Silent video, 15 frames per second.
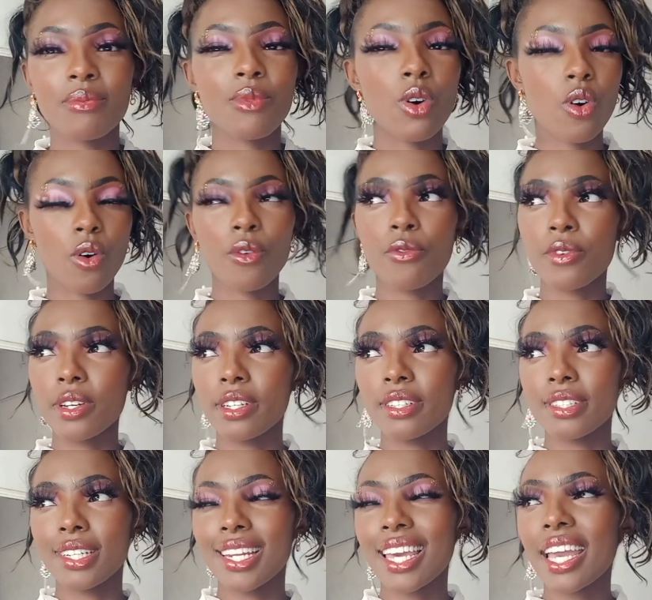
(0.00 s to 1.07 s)
more often.
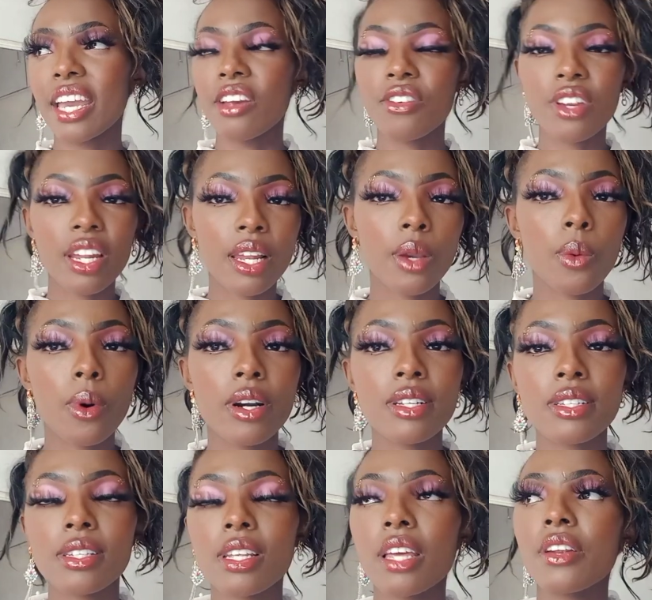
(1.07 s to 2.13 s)
Like, I really
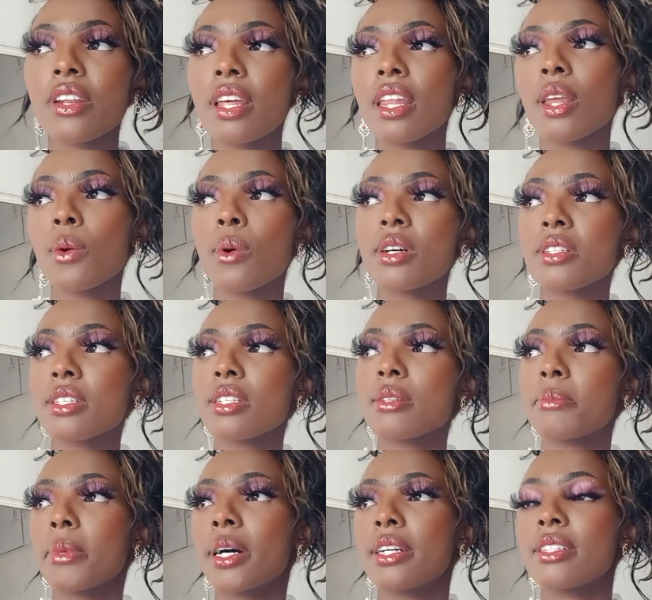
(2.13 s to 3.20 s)
want,
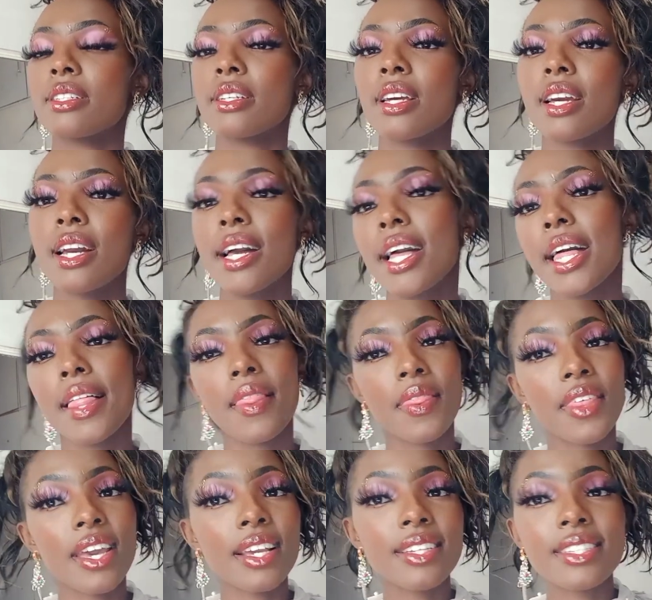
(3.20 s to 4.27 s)
but
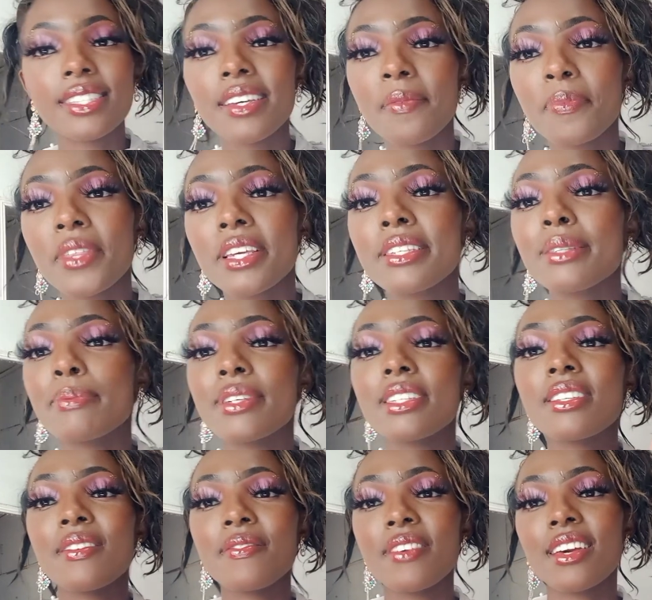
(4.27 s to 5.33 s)
there is something
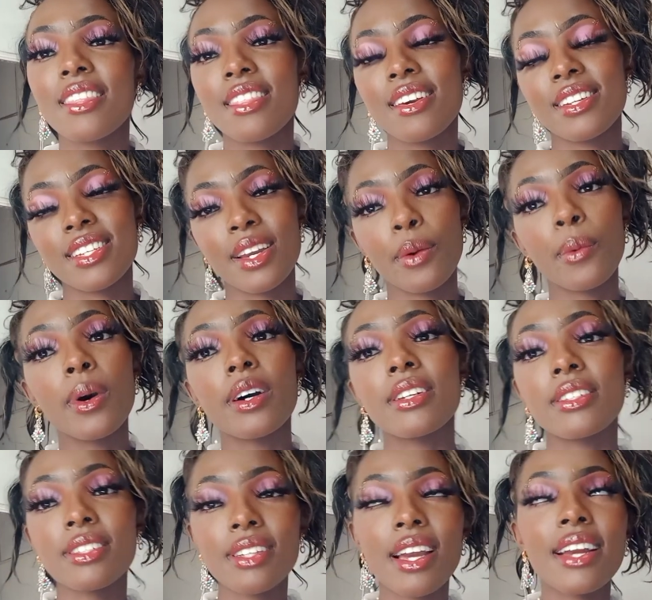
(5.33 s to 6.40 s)
specific that I
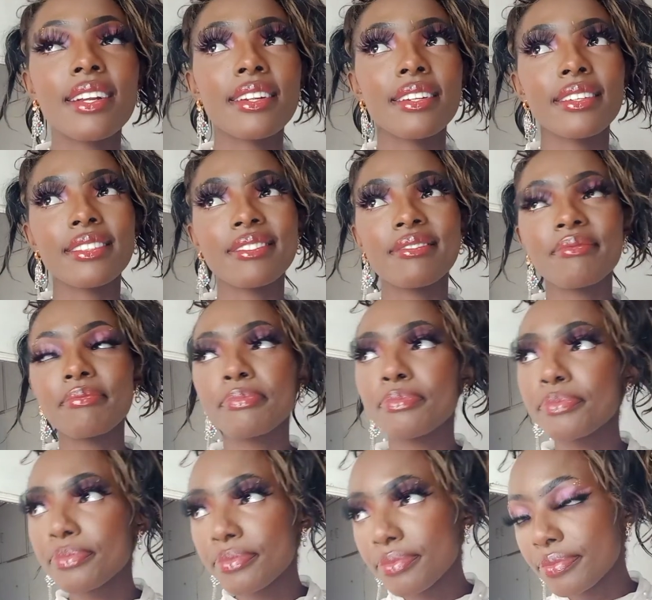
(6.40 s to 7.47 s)
want, and
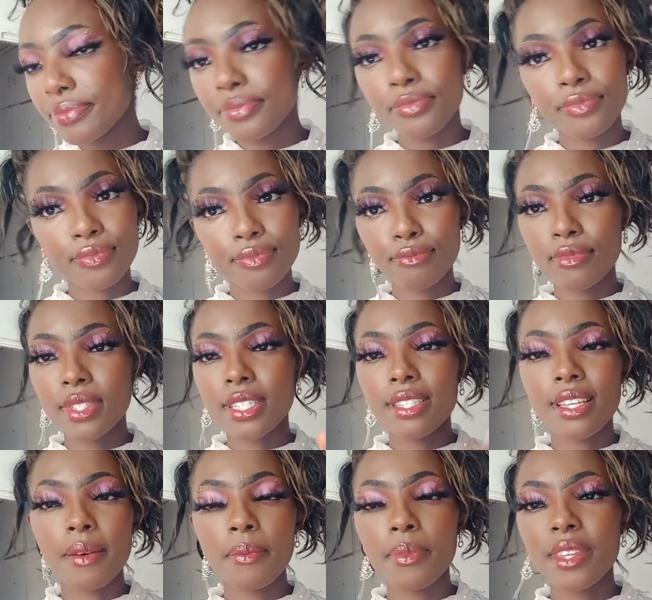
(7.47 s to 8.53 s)

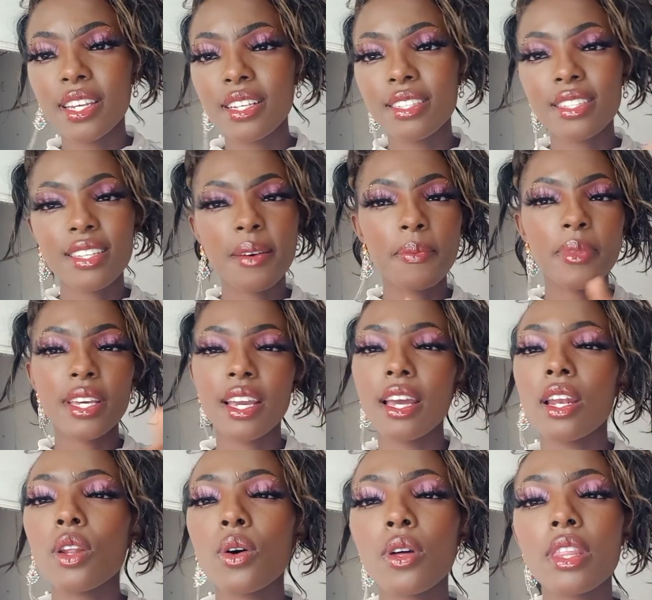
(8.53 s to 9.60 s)
something
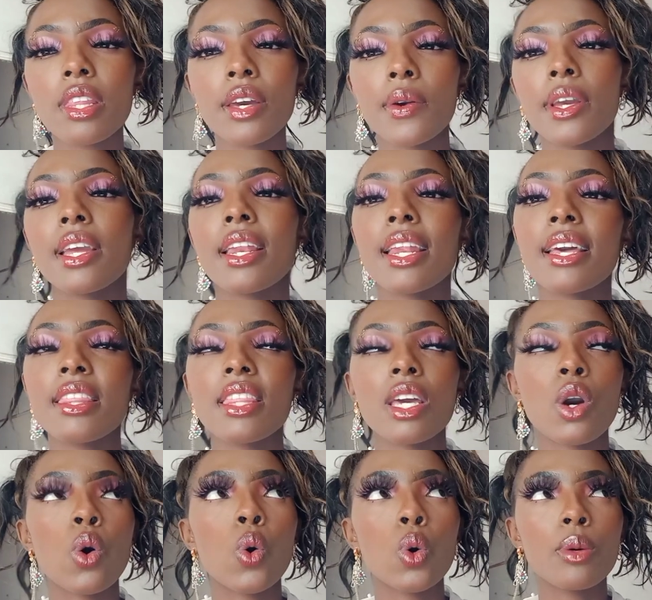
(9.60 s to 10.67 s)
along the way, like the
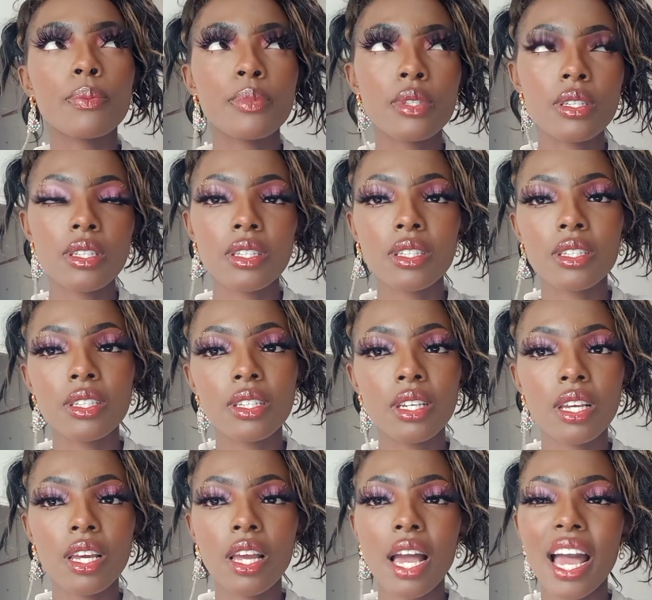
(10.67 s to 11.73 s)
hoops.
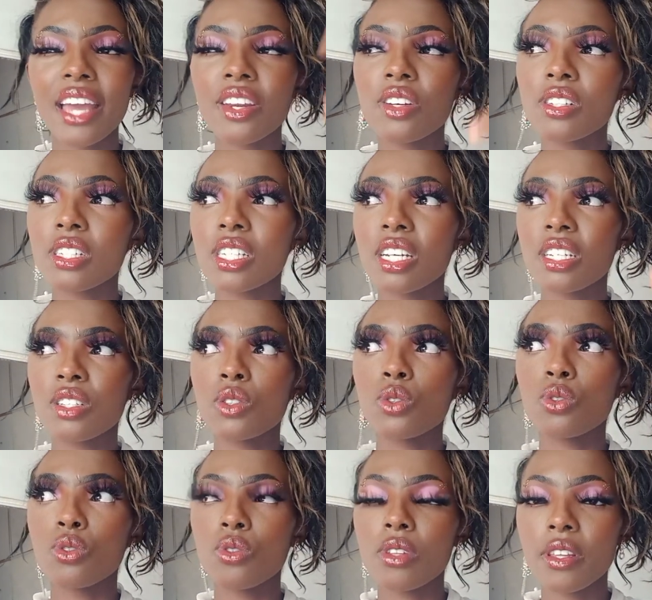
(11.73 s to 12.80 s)
I don't get to
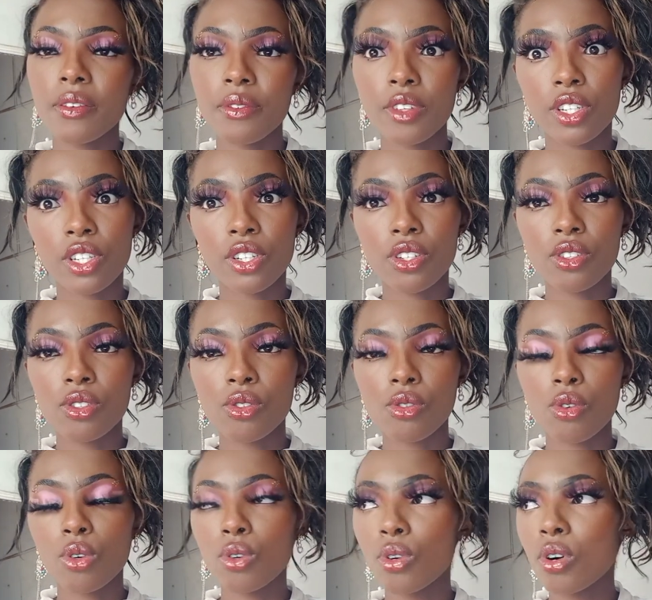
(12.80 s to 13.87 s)
do the video,
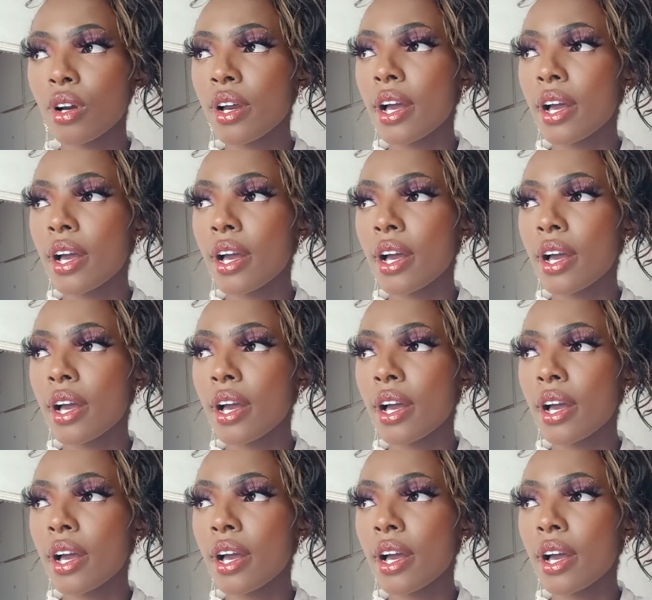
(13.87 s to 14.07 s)
so